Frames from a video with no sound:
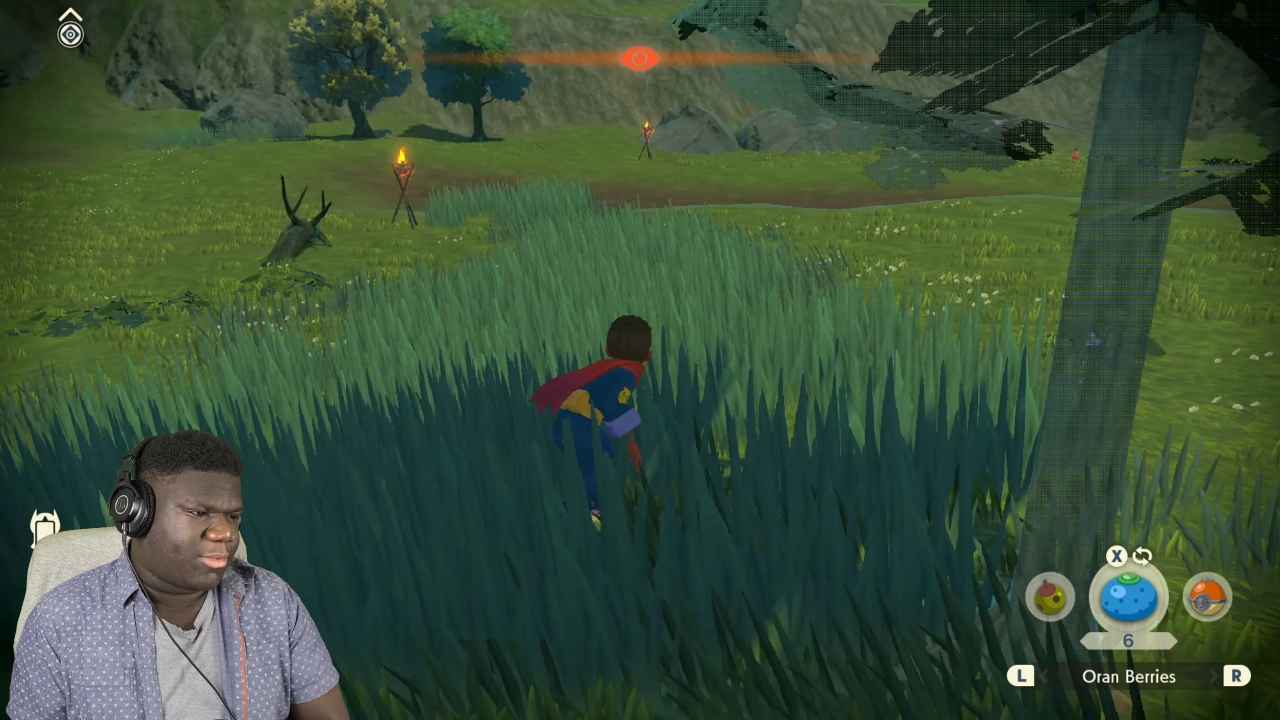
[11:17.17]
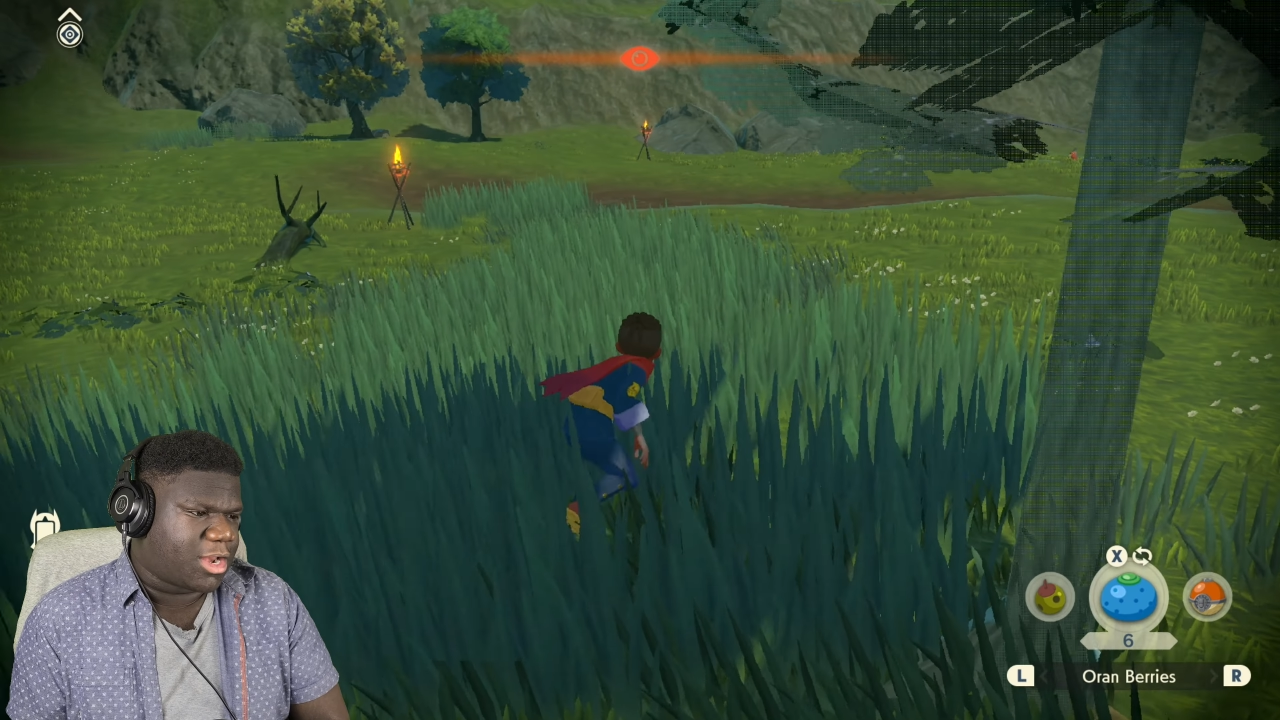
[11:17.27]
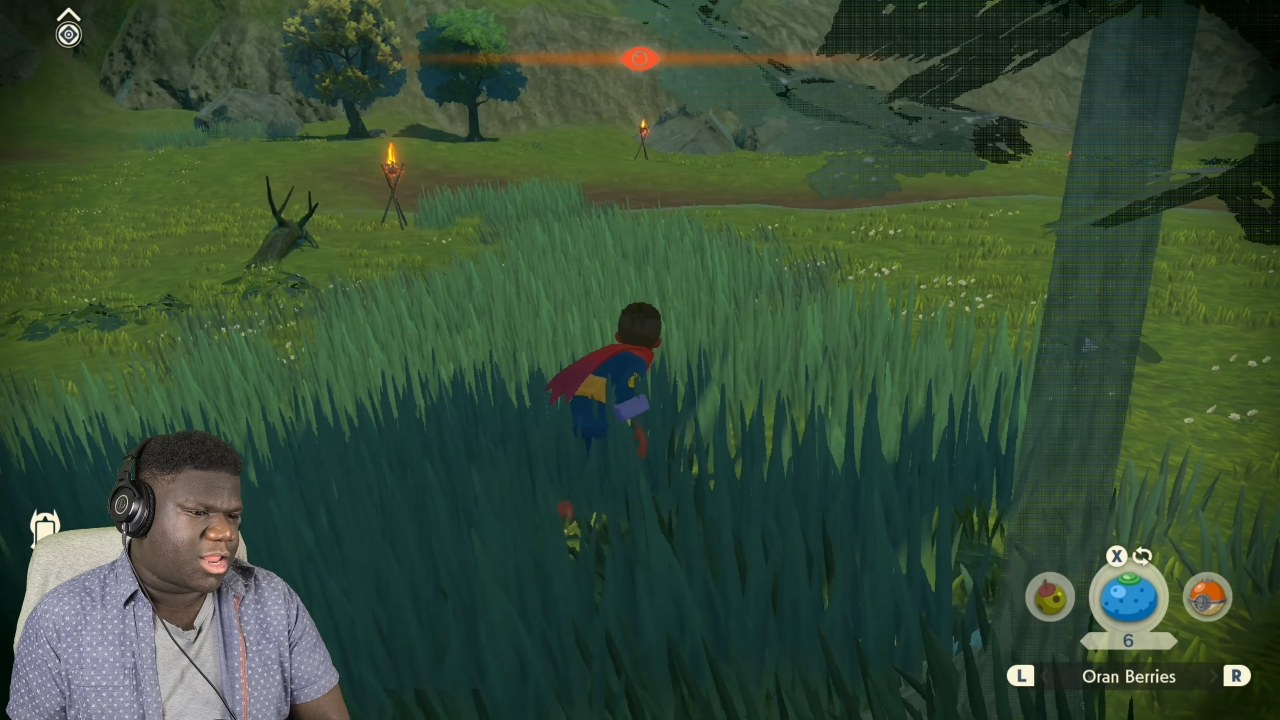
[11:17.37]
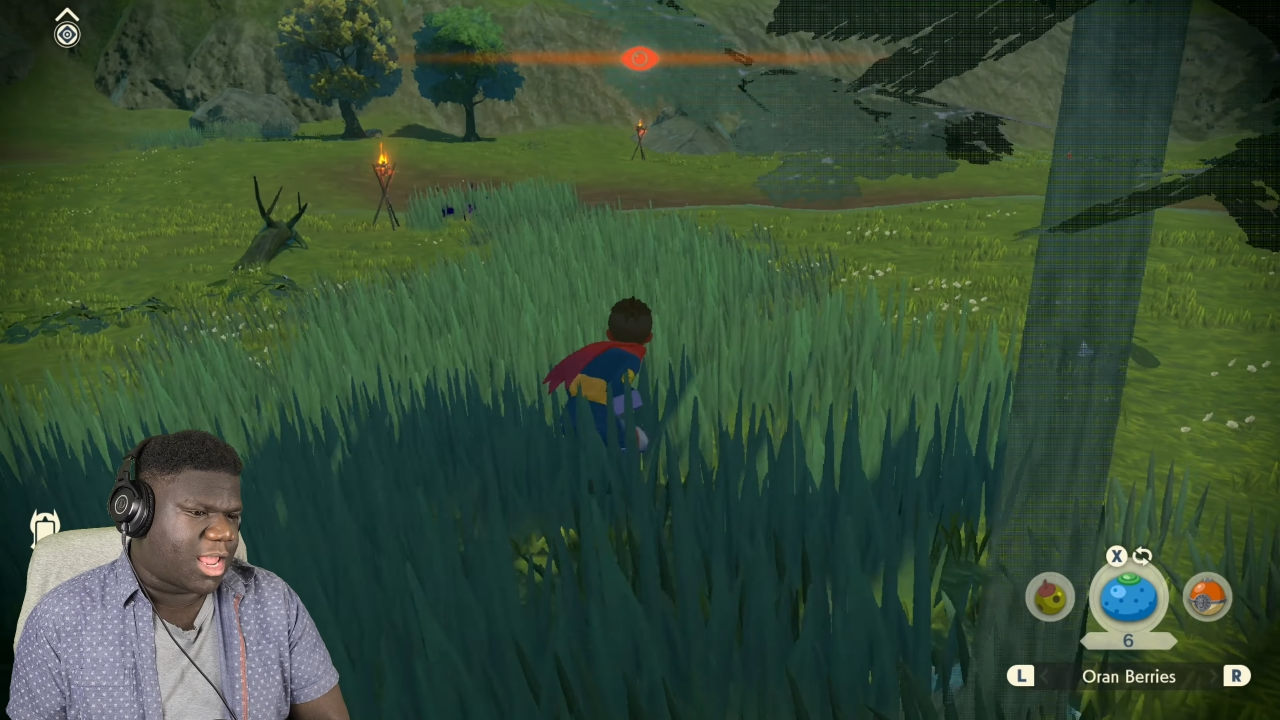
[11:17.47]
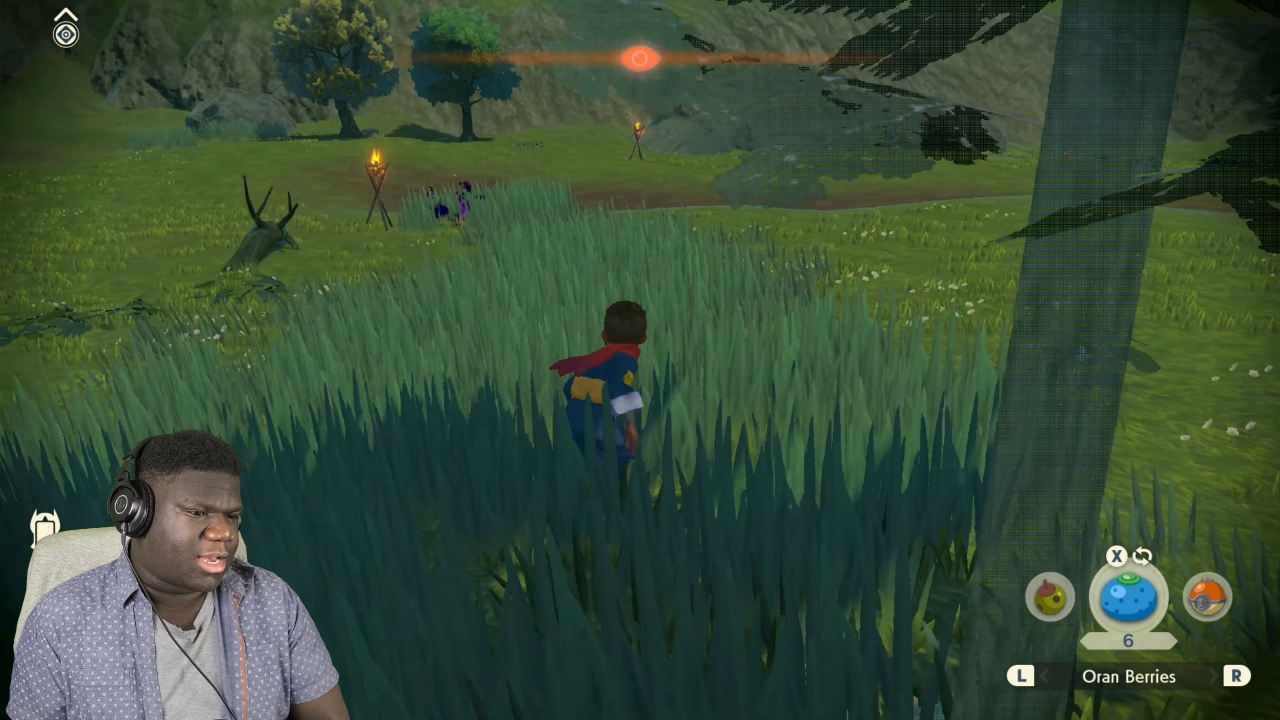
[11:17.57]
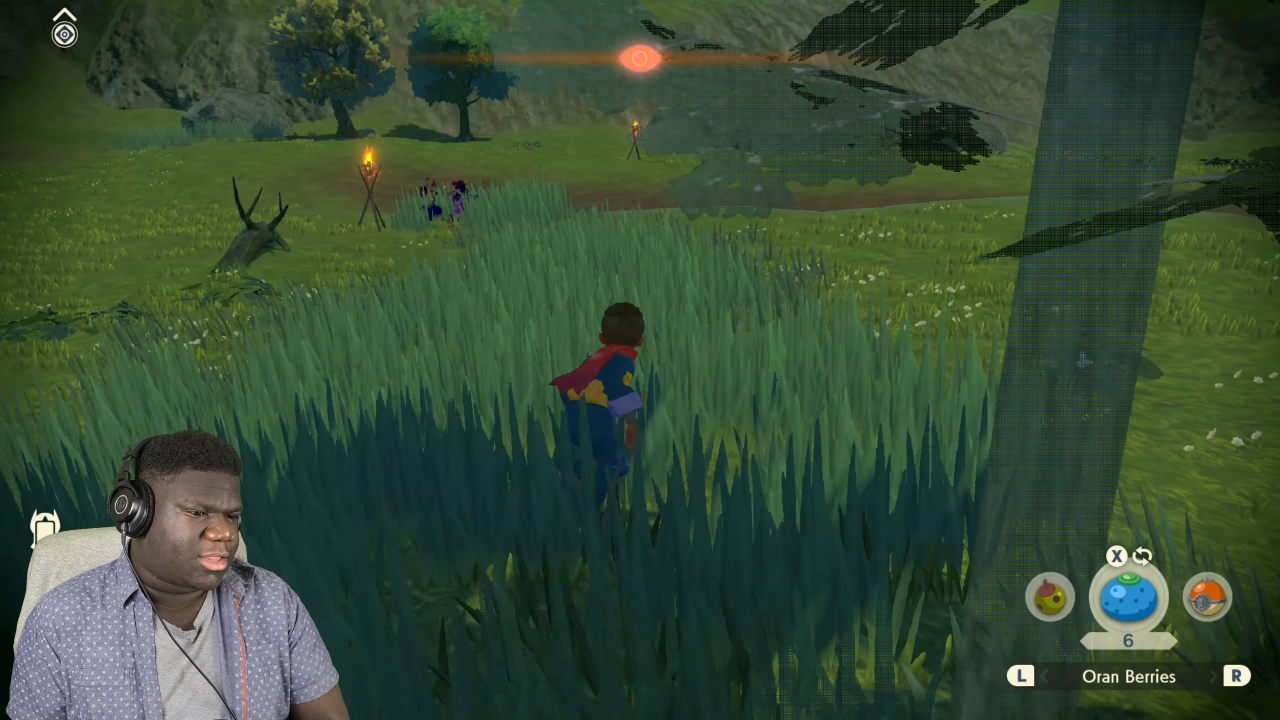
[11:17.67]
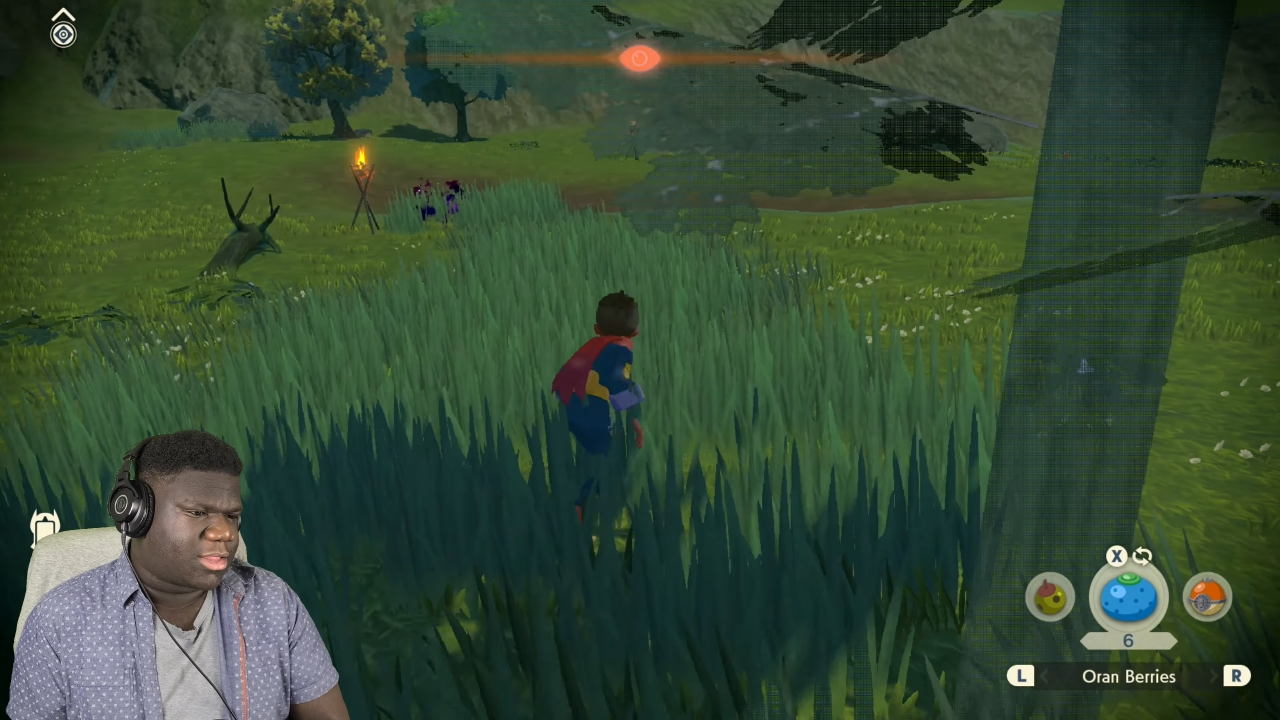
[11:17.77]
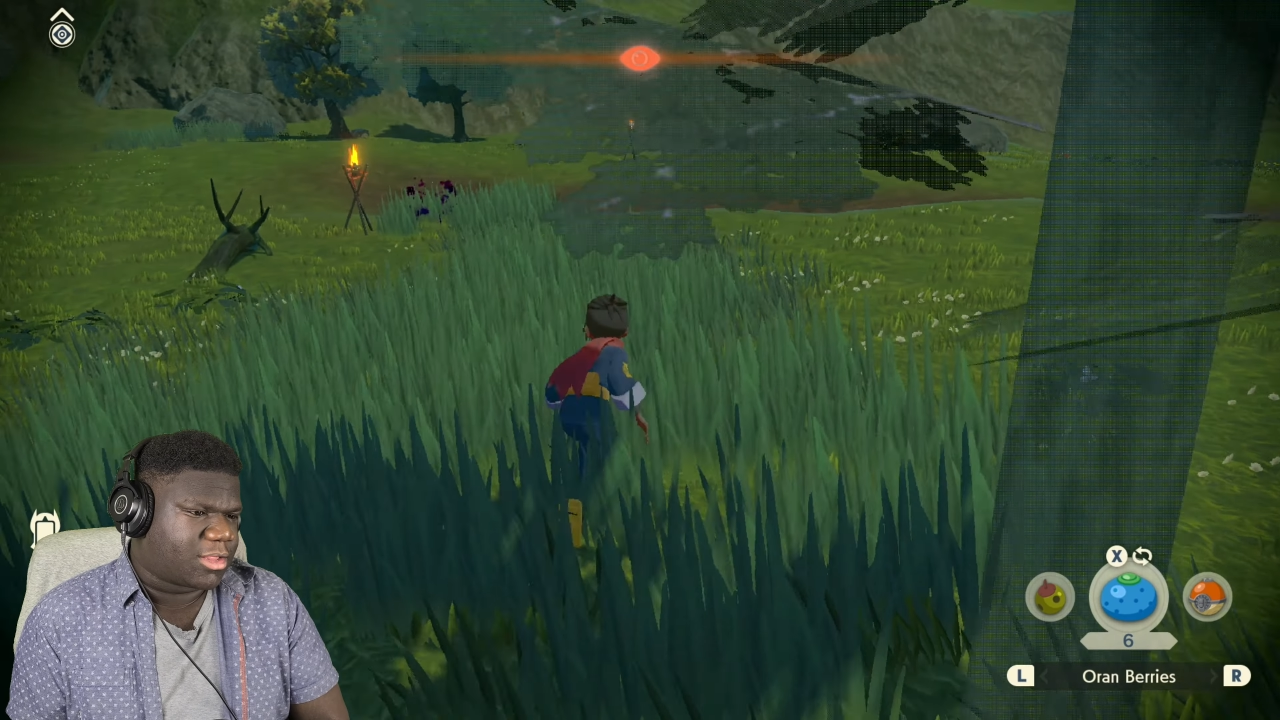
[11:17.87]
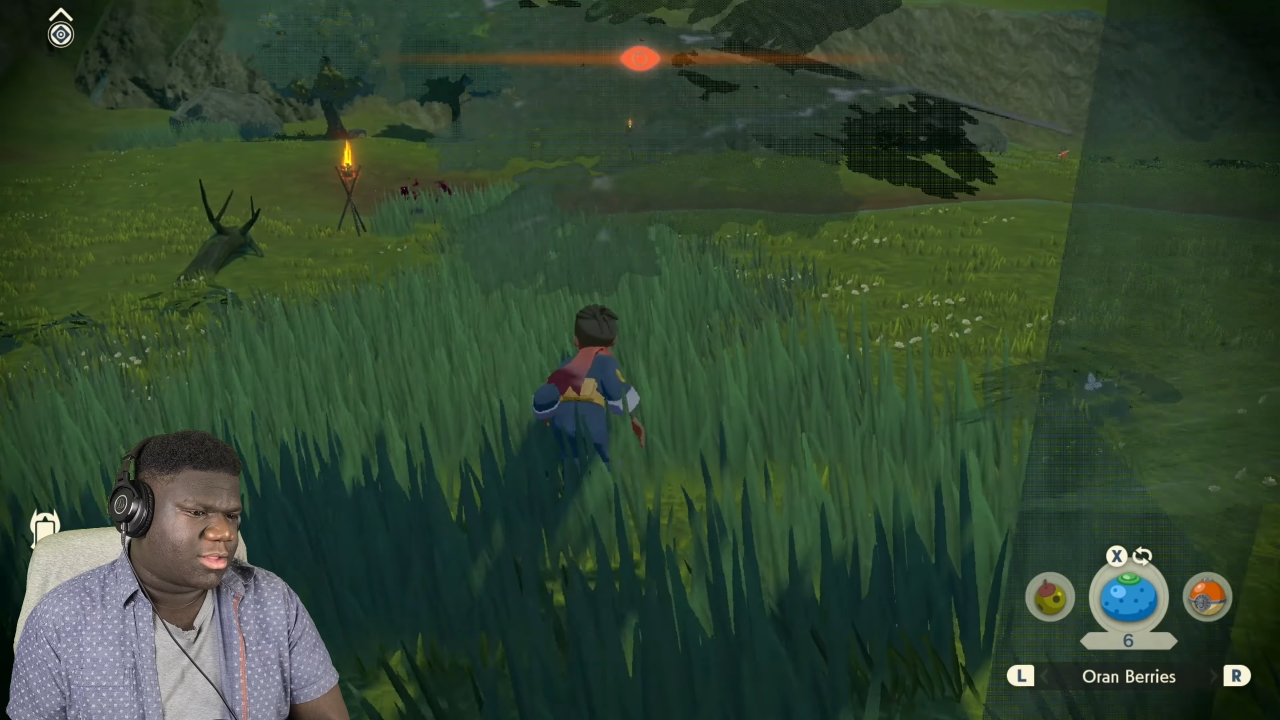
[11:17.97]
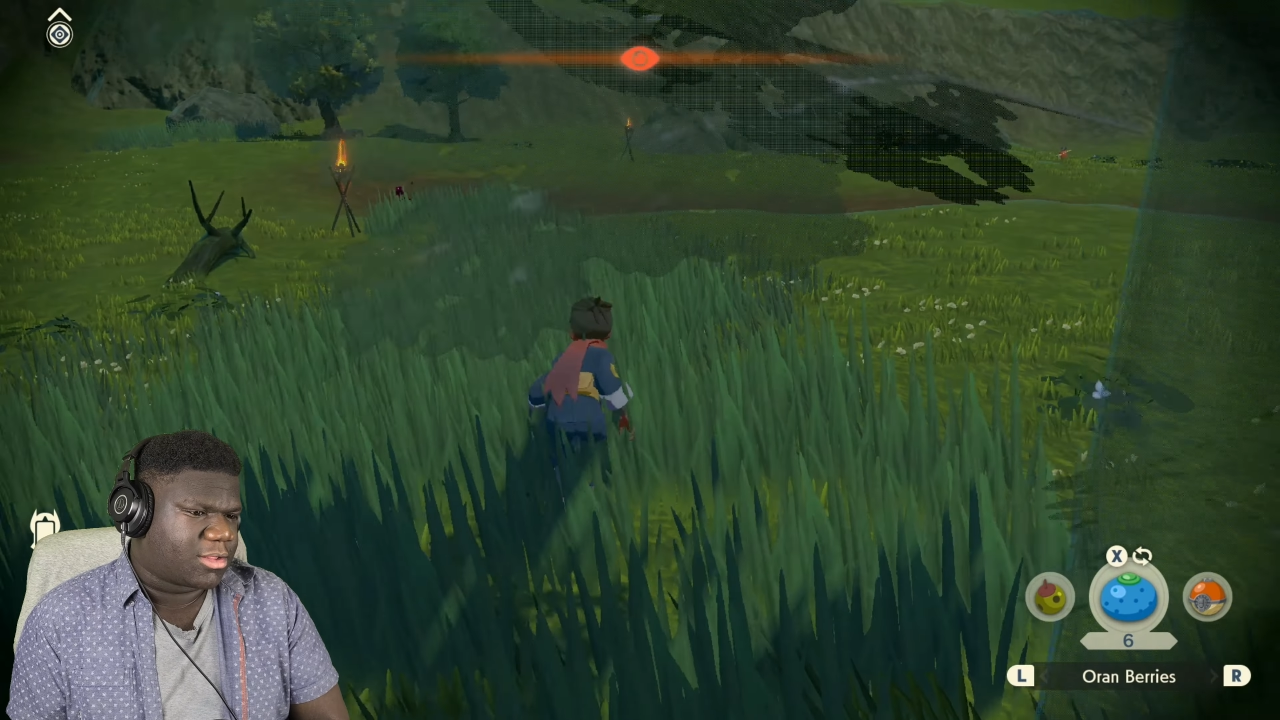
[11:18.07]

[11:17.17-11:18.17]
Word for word: by chance?